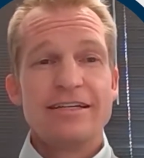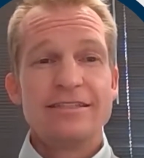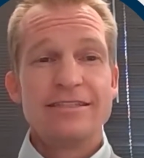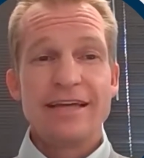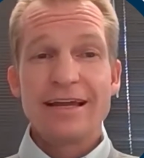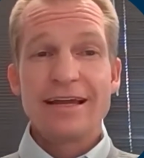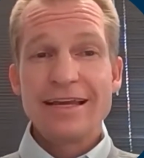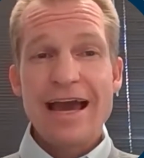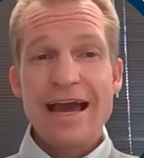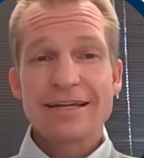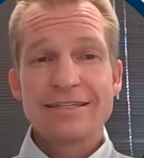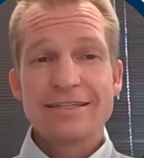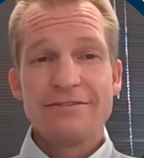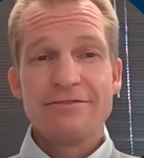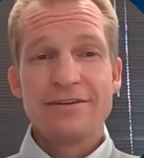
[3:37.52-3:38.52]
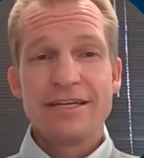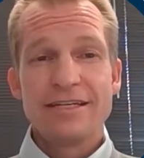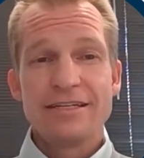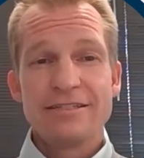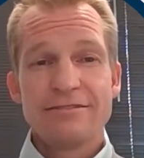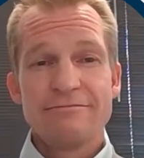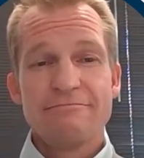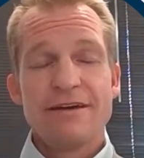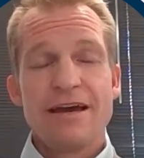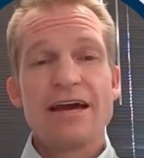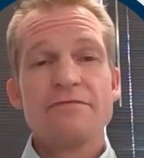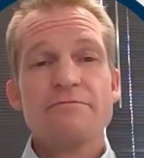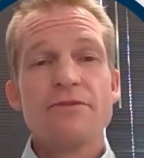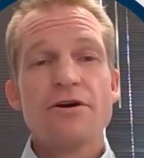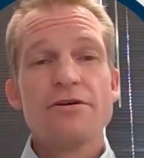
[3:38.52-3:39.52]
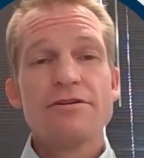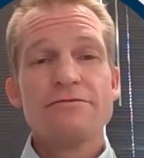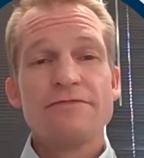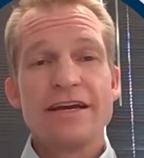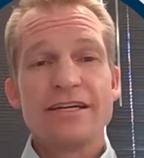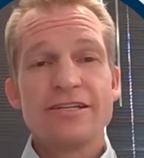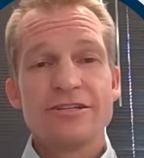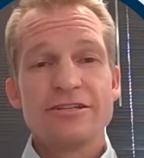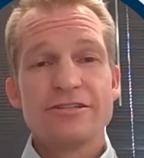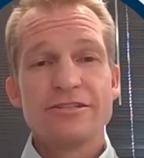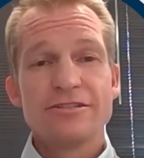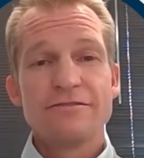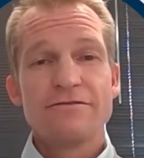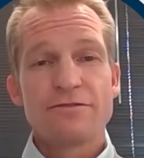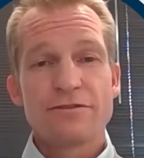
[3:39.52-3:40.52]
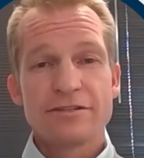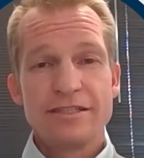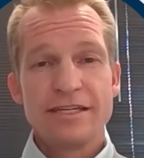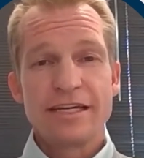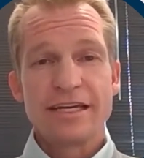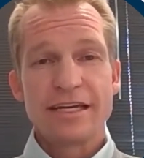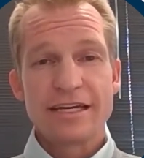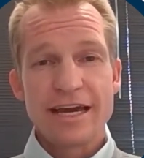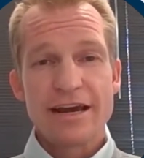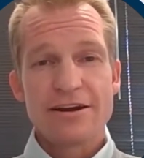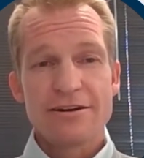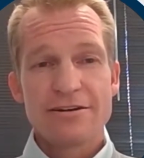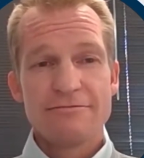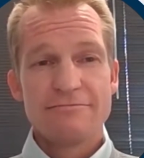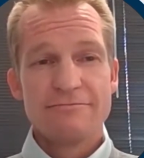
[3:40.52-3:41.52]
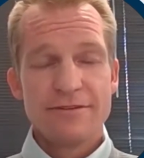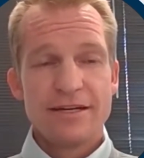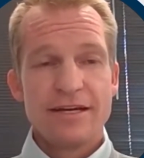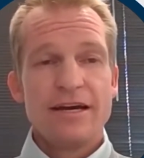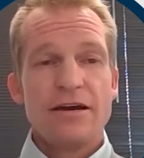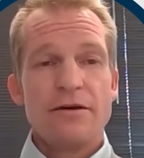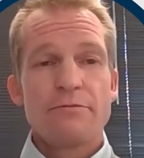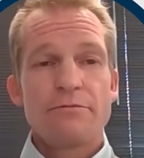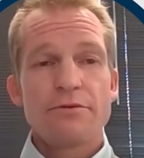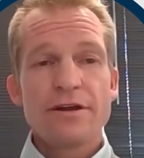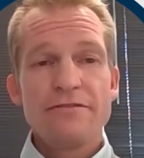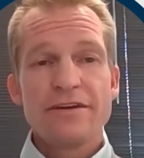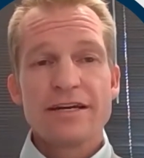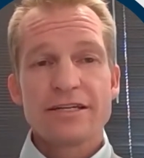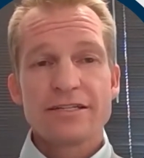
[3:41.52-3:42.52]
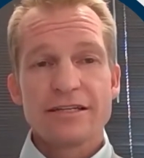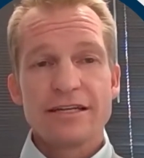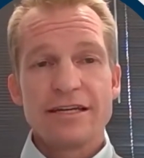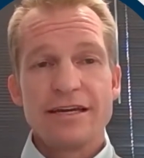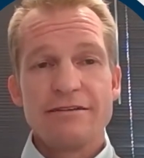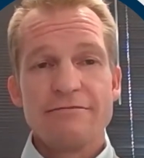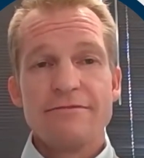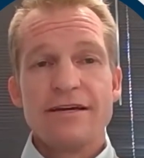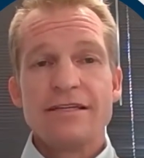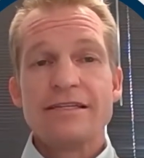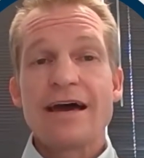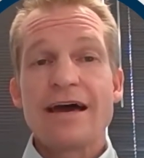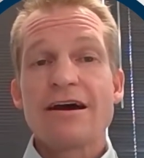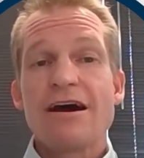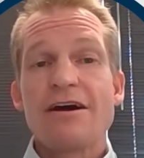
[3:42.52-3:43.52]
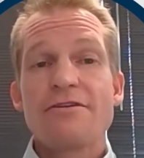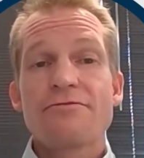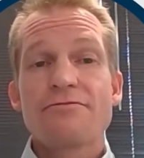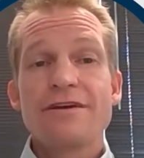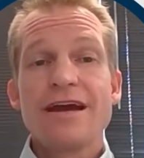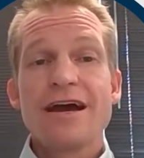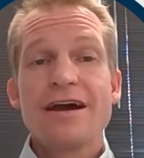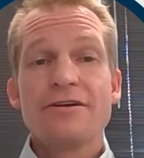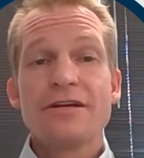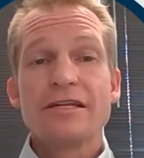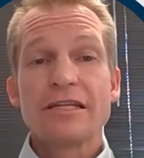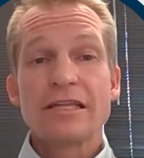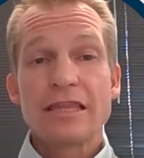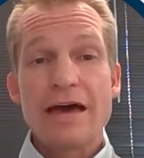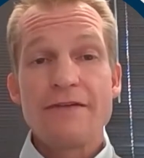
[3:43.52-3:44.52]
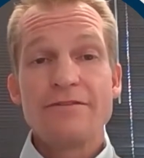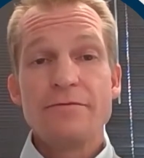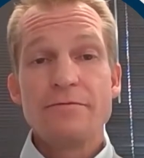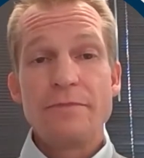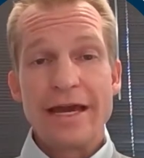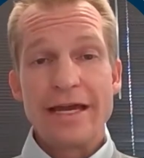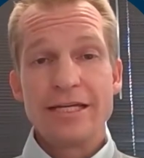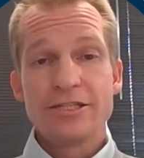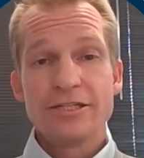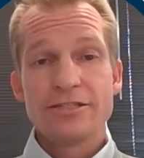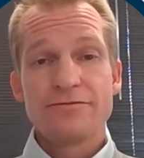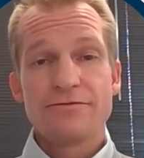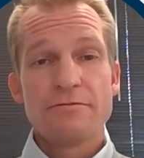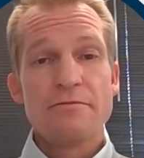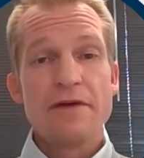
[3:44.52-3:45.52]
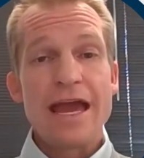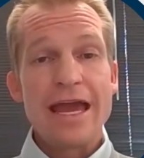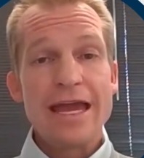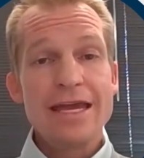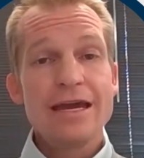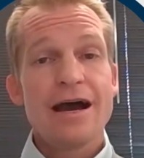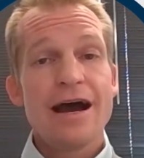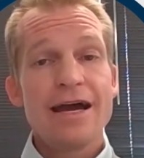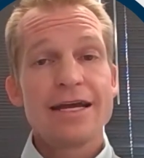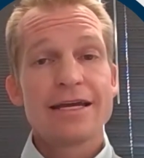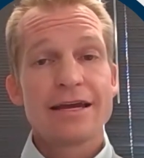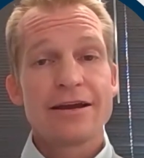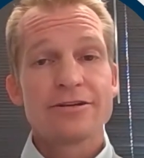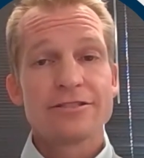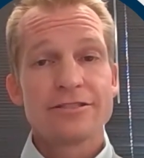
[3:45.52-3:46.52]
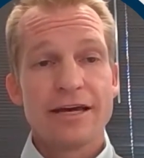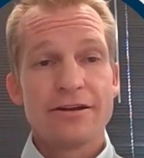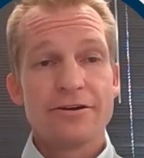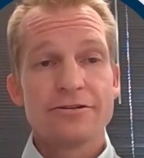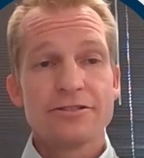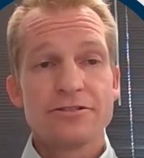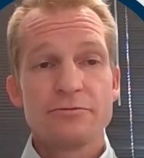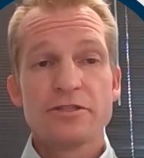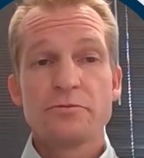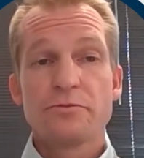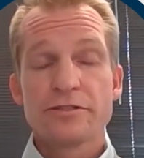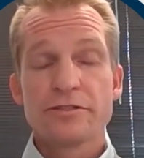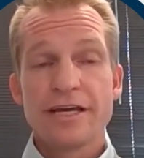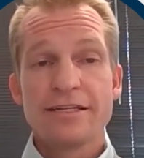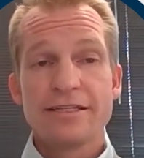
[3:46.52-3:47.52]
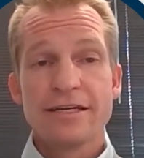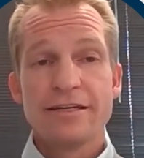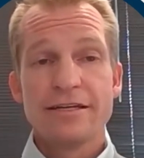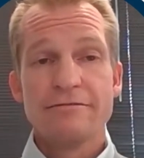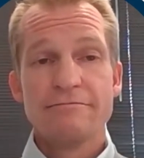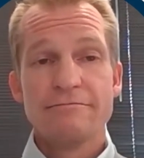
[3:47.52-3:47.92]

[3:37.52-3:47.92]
daily activities, and motivations for seeking care. Previously, data on 311 patients from 8 eye care centers was presented.